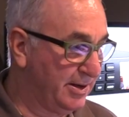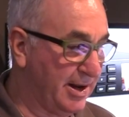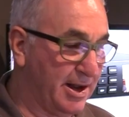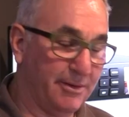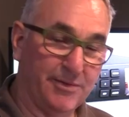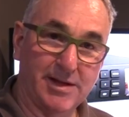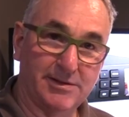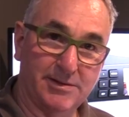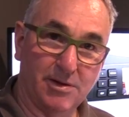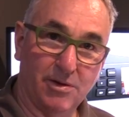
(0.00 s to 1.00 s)
Now,
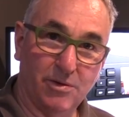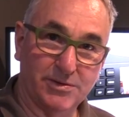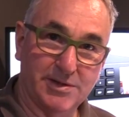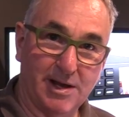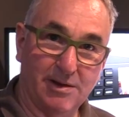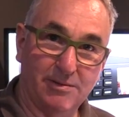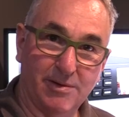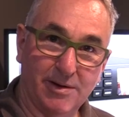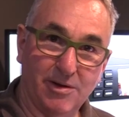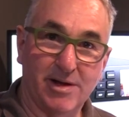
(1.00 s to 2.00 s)
that's also
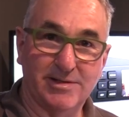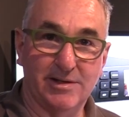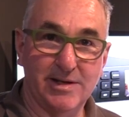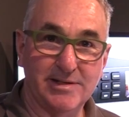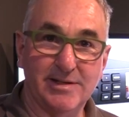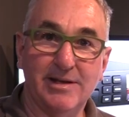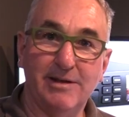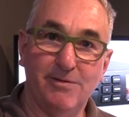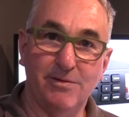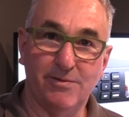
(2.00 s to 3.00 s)
nice and easy
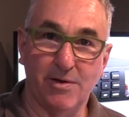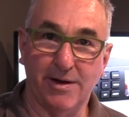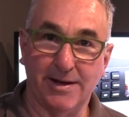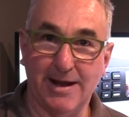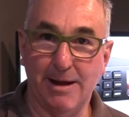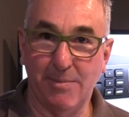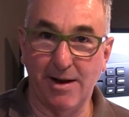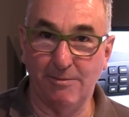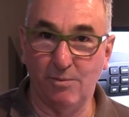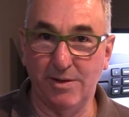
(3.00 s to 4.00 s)
if you've got a
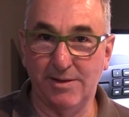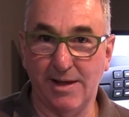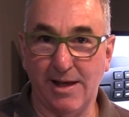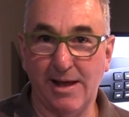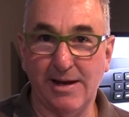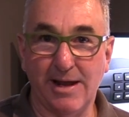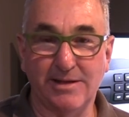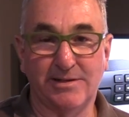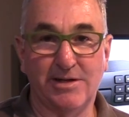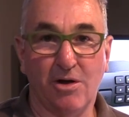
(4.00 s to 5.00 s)
camera with a
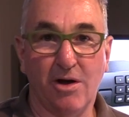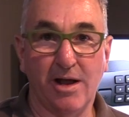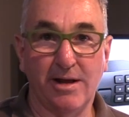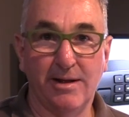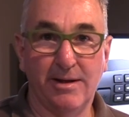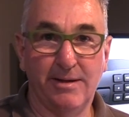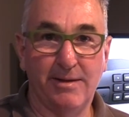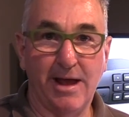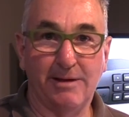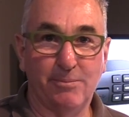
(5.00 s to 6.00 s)
SDI
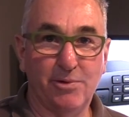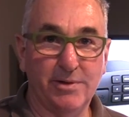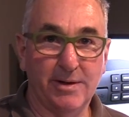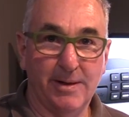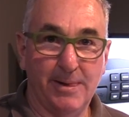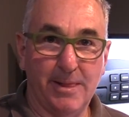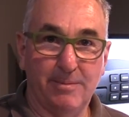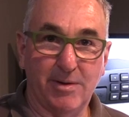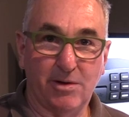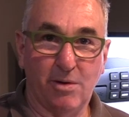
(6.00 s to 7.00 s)
output,
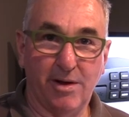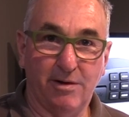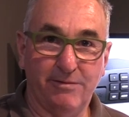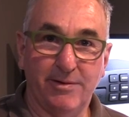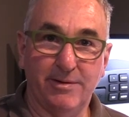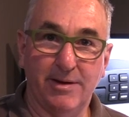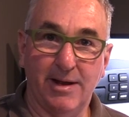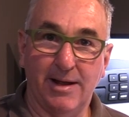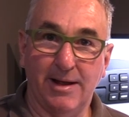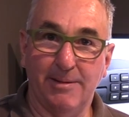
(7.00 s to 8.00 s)
but quite often
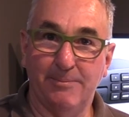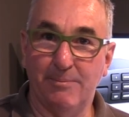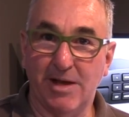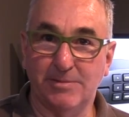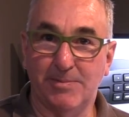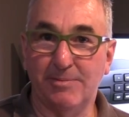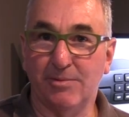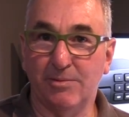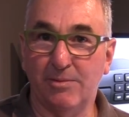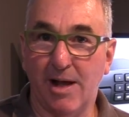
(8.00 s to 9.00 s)
most
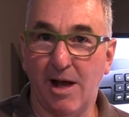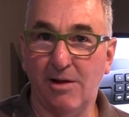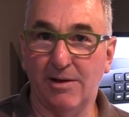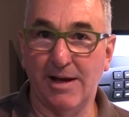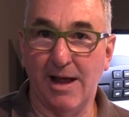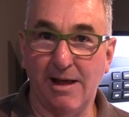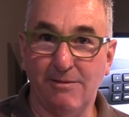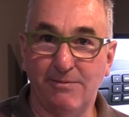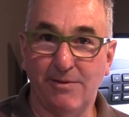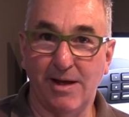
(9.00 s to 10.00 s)
people only
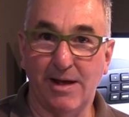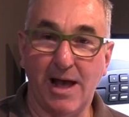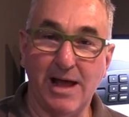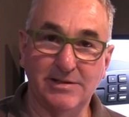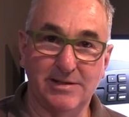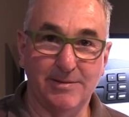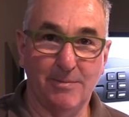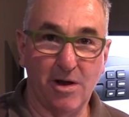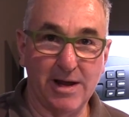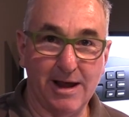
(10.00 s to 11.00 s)
have
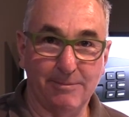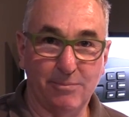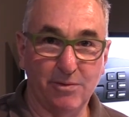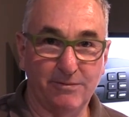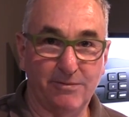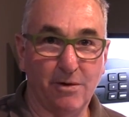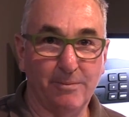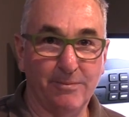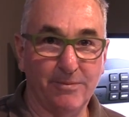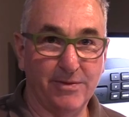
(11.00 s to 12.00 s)
HDMI output
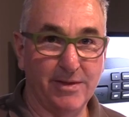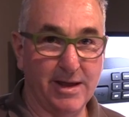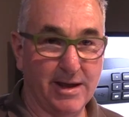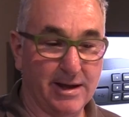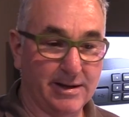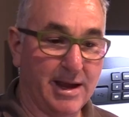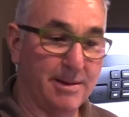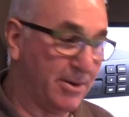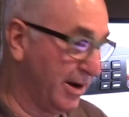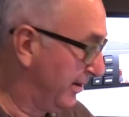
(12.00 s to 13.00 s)
from their
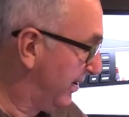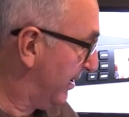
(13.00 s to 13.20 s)
camera.